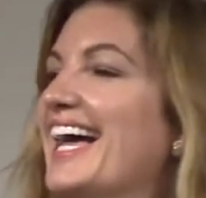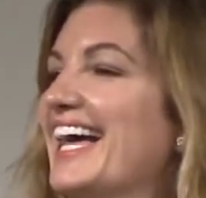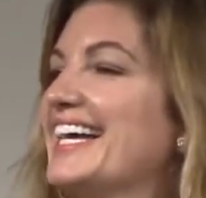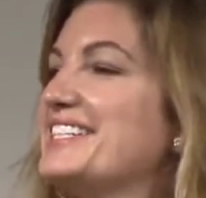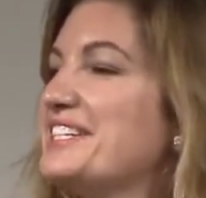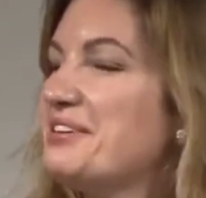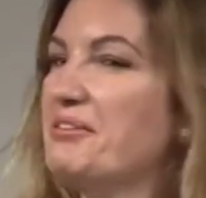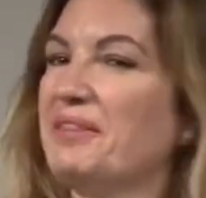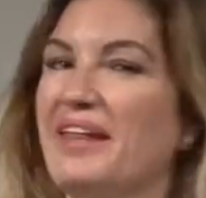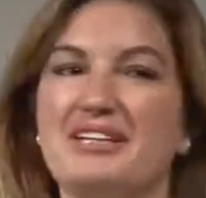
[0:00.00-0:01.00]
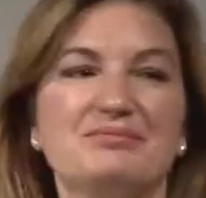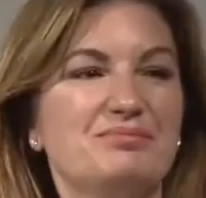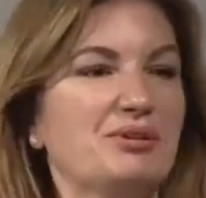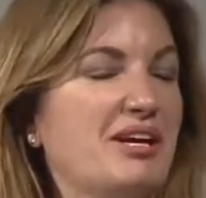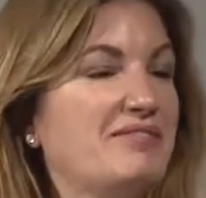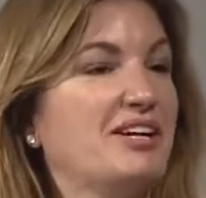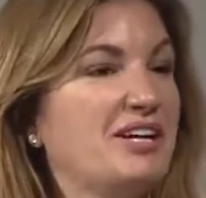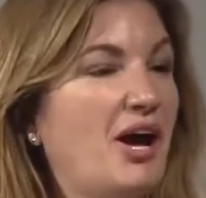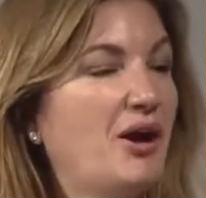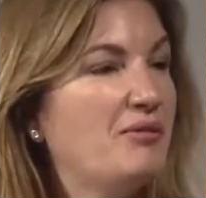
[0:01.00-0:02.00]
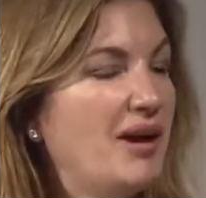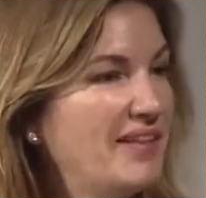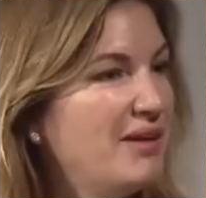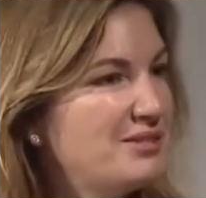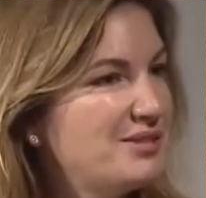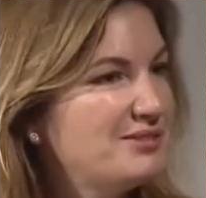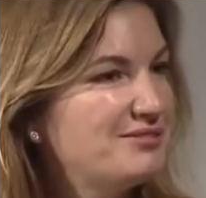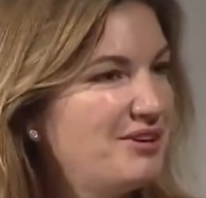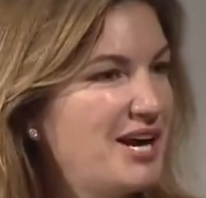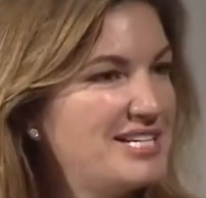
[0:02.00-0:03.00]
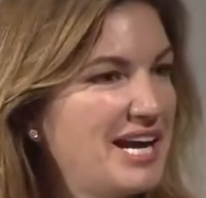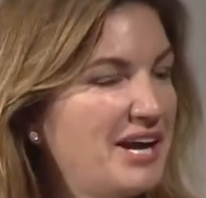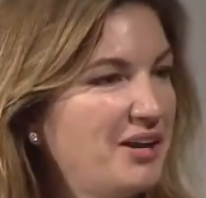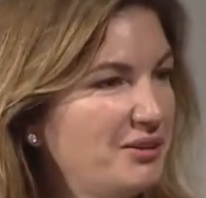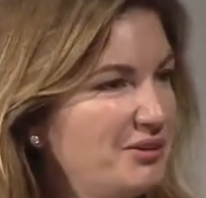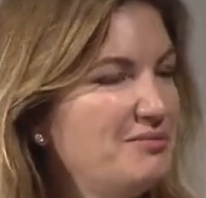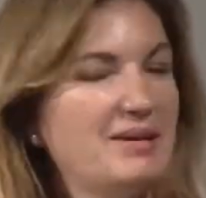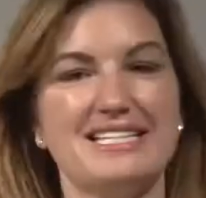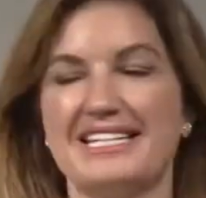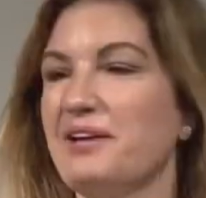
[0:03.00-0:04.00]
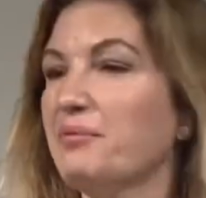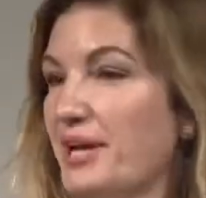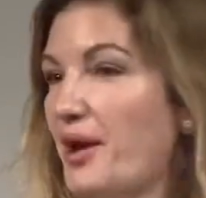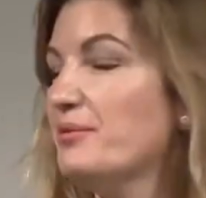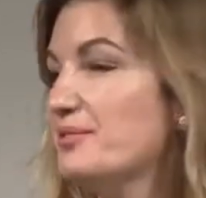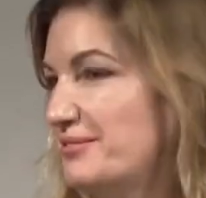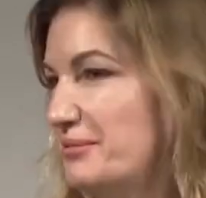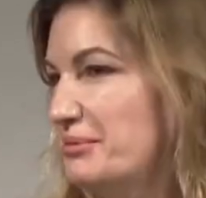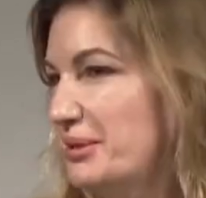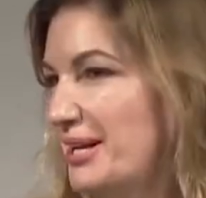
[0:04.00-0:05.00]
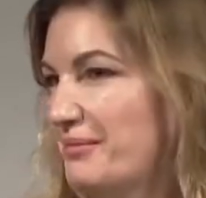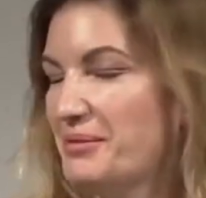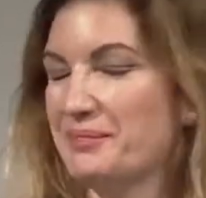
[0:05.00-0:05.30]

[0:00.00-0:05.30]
He said, "Go on then, we'll give it a go." And that was on the Friday, and on the Monday we owned a football club.